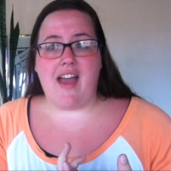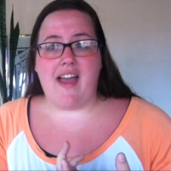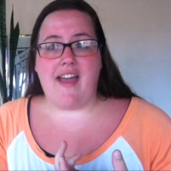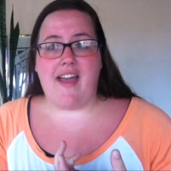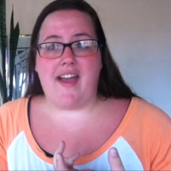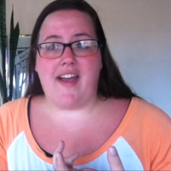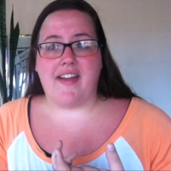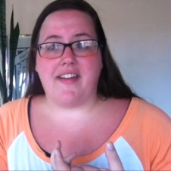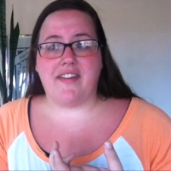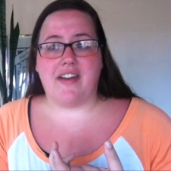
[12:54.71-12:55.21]

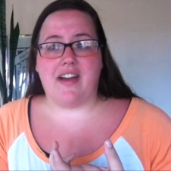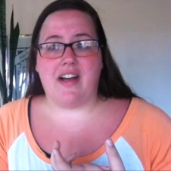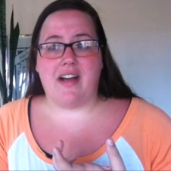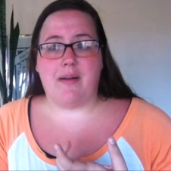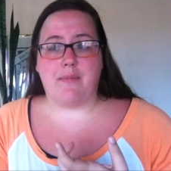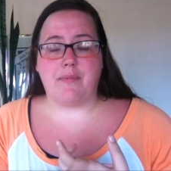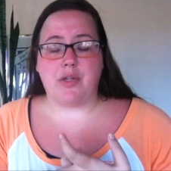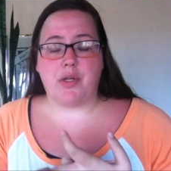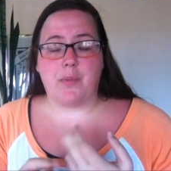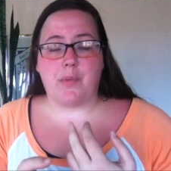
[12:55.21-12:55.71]
and
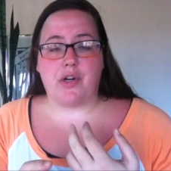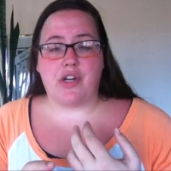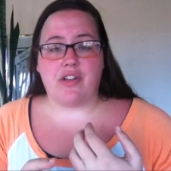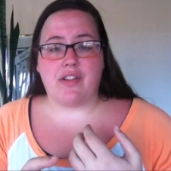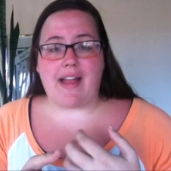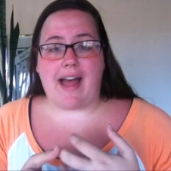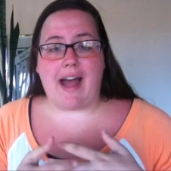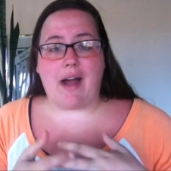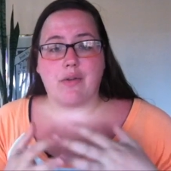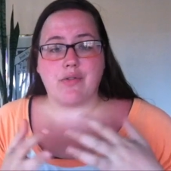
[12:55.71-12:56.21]
um, you were
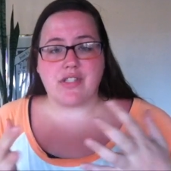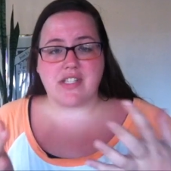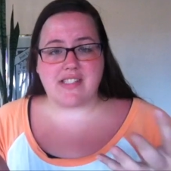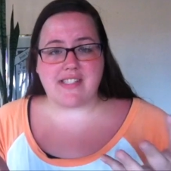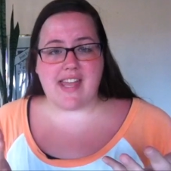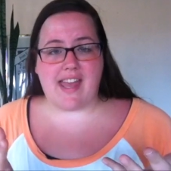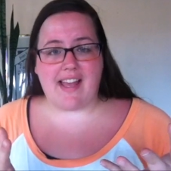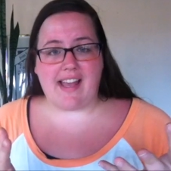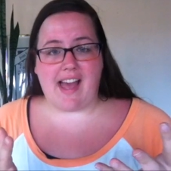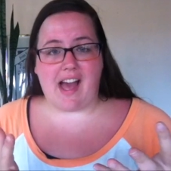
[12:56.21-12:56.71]
allowed to
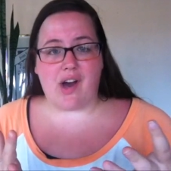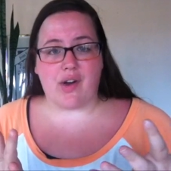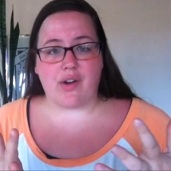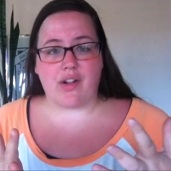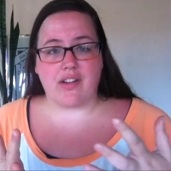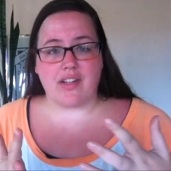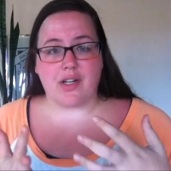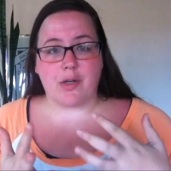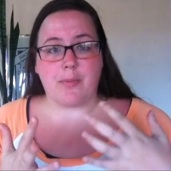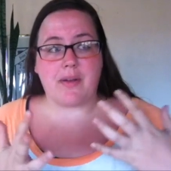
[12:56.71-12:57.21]
take out
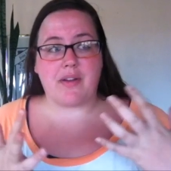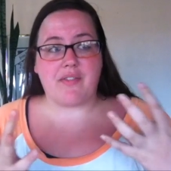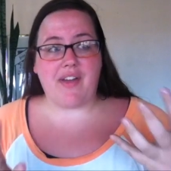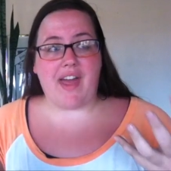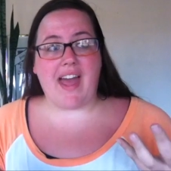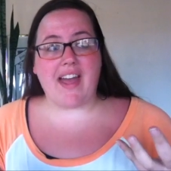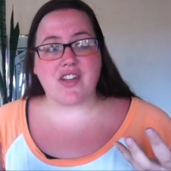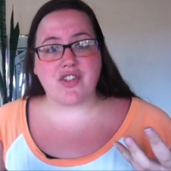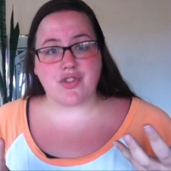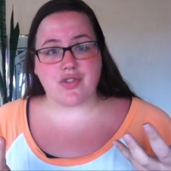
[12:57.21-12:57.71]
a little bit of
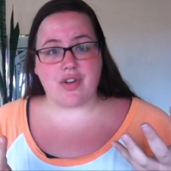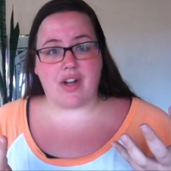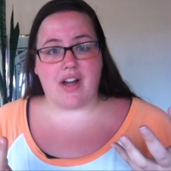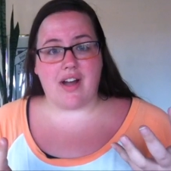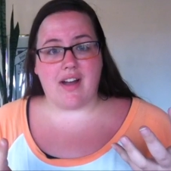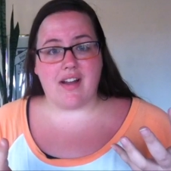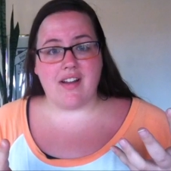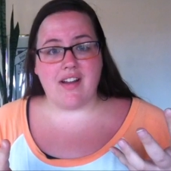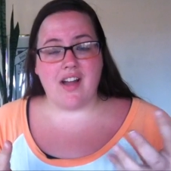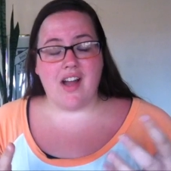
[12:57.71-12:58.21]

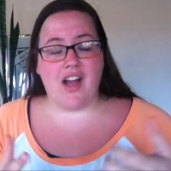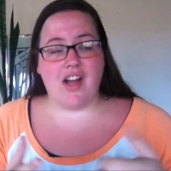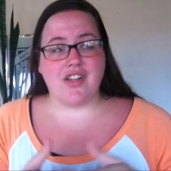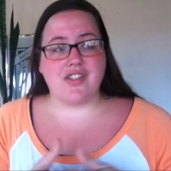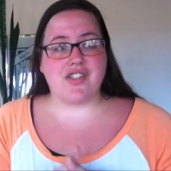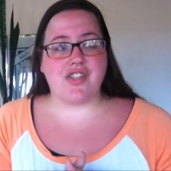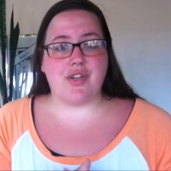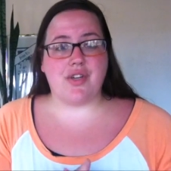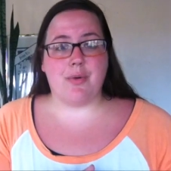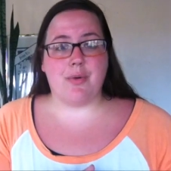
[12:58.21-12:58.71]
extra
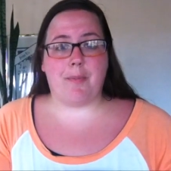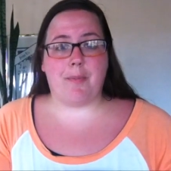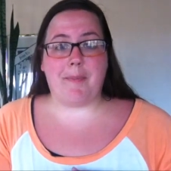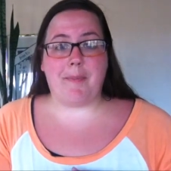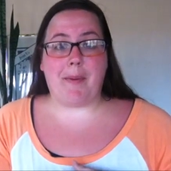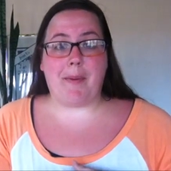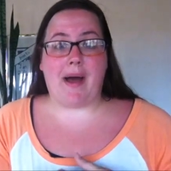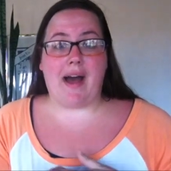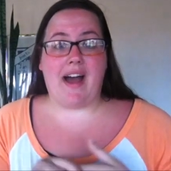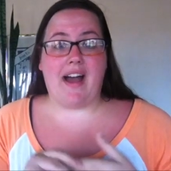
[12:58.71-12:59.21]
to
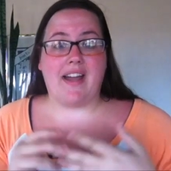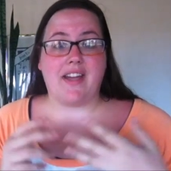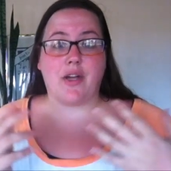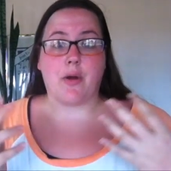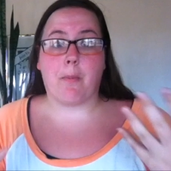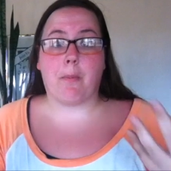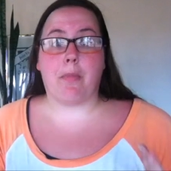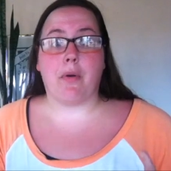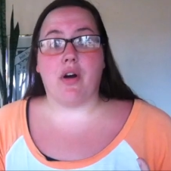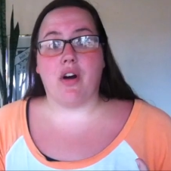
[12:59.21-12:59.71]
buy
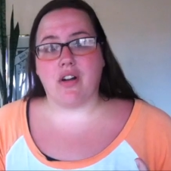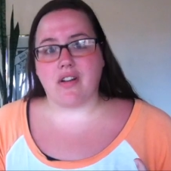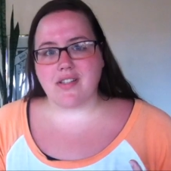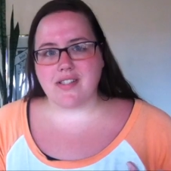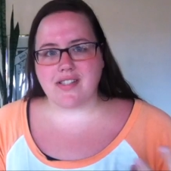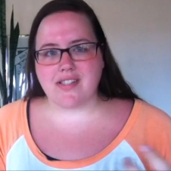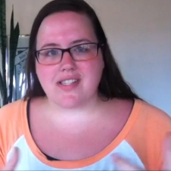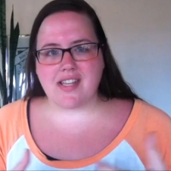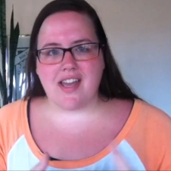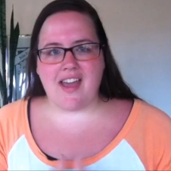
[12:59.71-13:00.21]
your
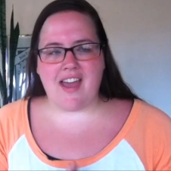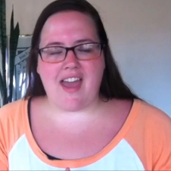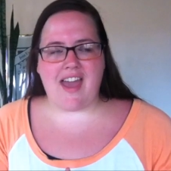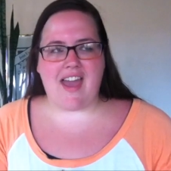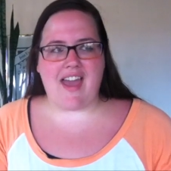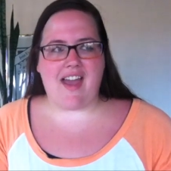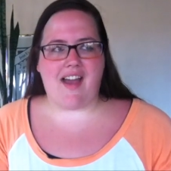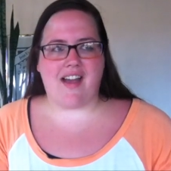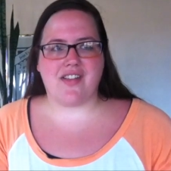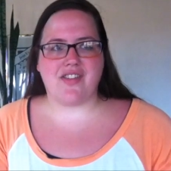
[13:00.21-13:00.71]
books
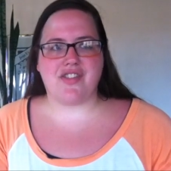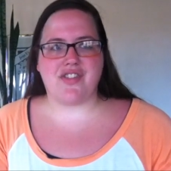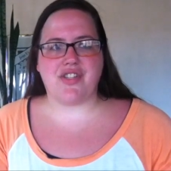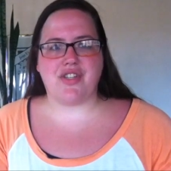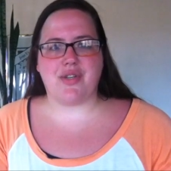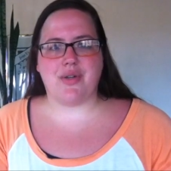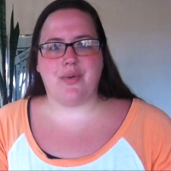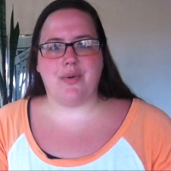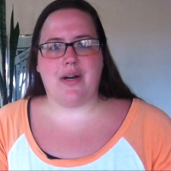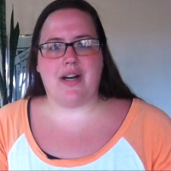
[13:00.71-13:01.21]
and
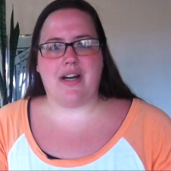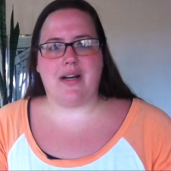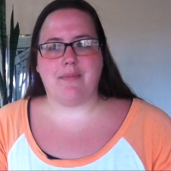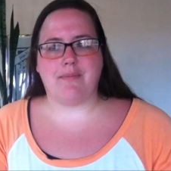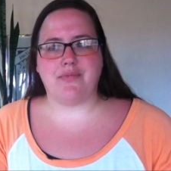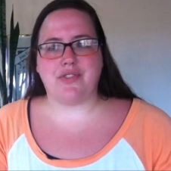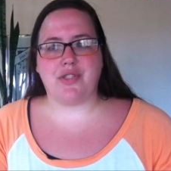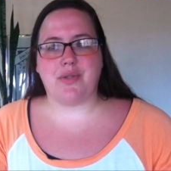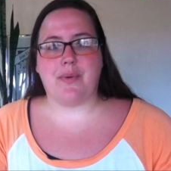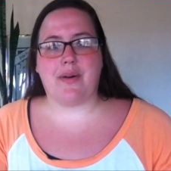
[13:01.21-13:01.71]
to
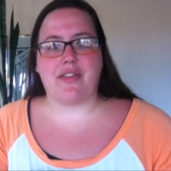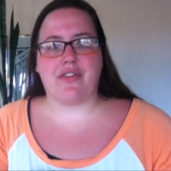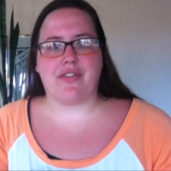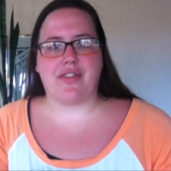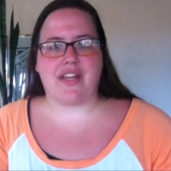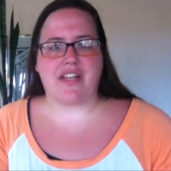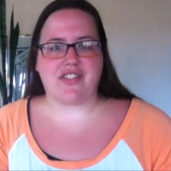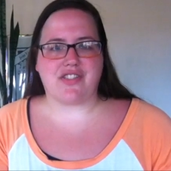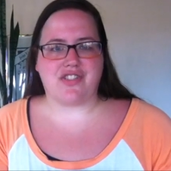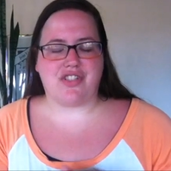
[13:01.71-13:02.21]
um, do other
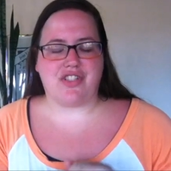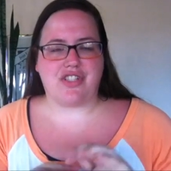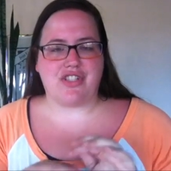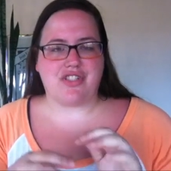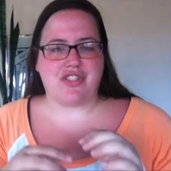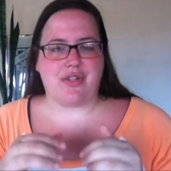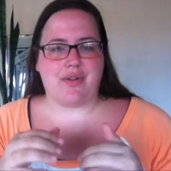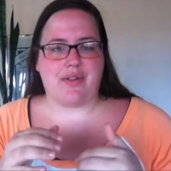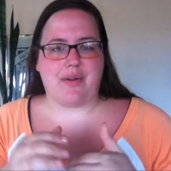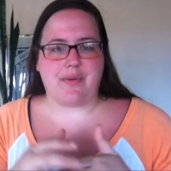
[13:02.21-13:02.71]
things you
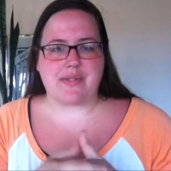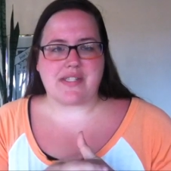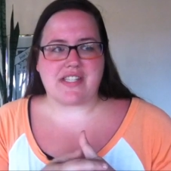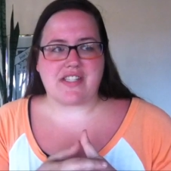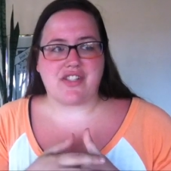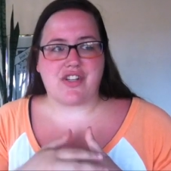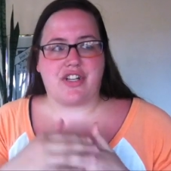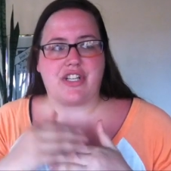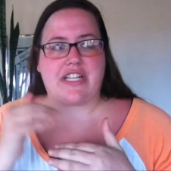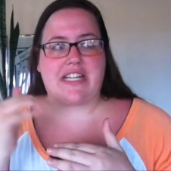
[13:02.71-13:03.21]
needed to. There was
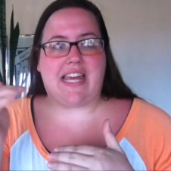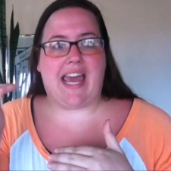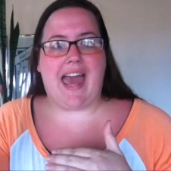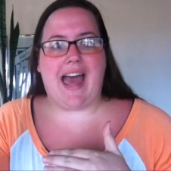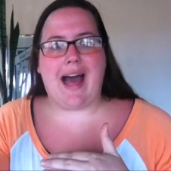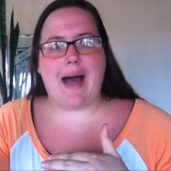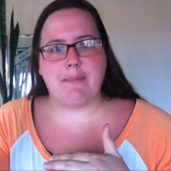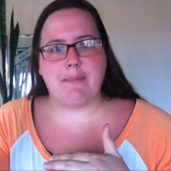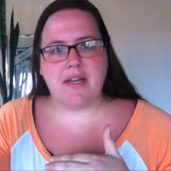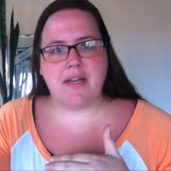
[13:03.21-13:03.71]
a certain
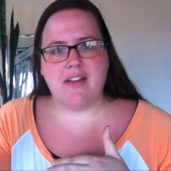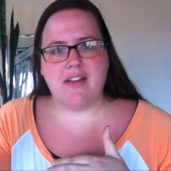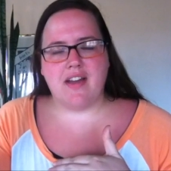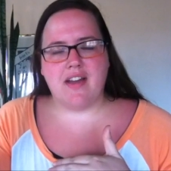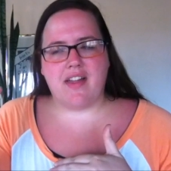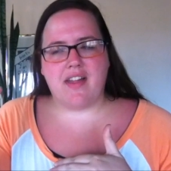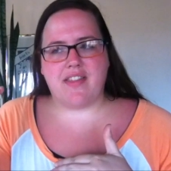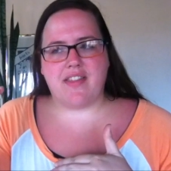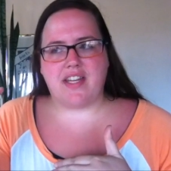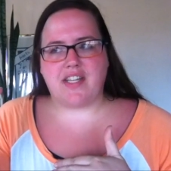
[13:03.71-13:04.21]
cap
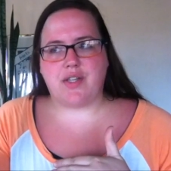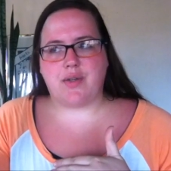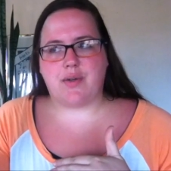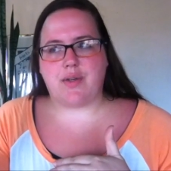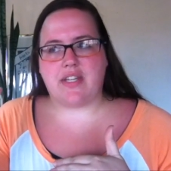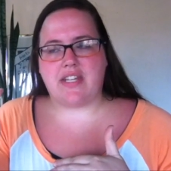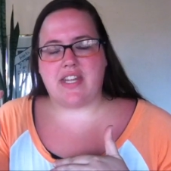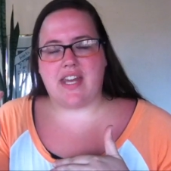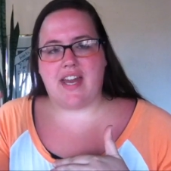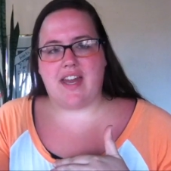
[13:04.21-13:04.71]
that you could